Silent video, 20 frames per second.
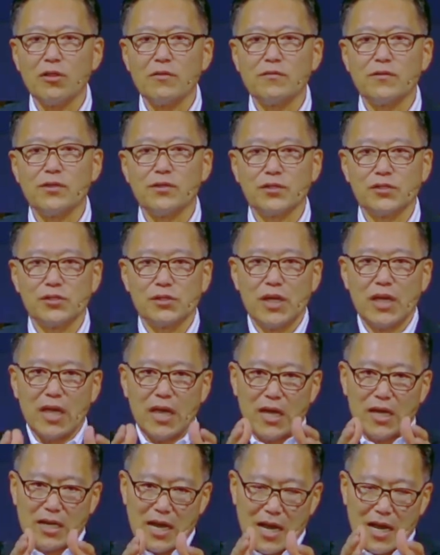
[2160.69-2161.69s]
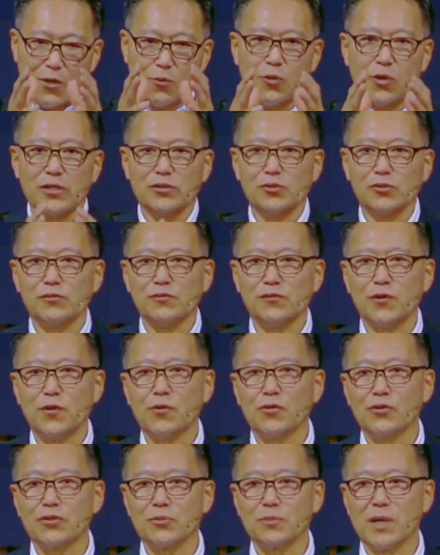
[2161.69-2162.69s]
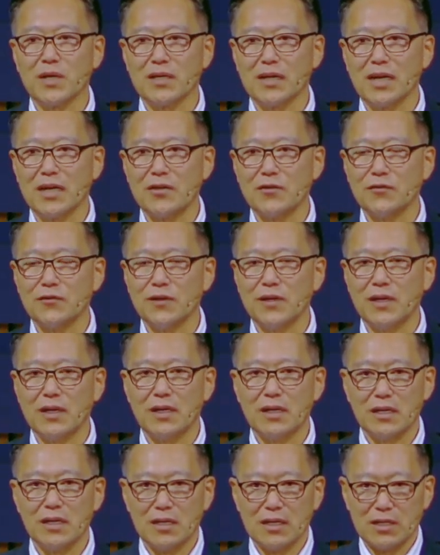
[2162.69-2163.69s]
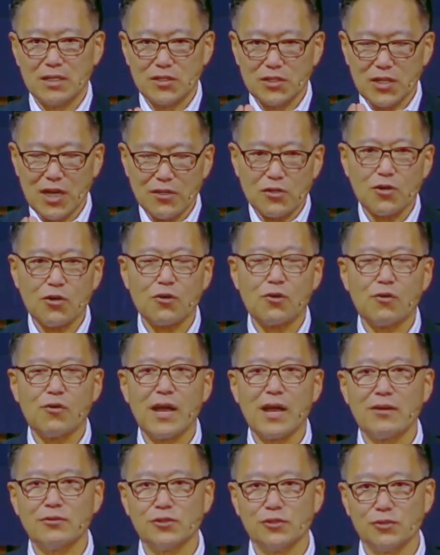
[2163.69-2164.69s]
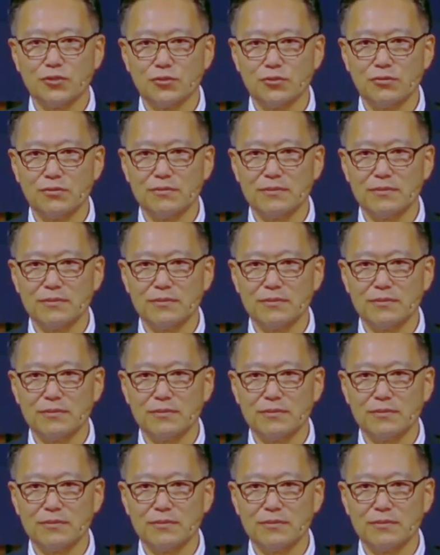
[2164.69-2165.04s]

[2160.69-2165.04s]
of this and I want to focus my life center around you.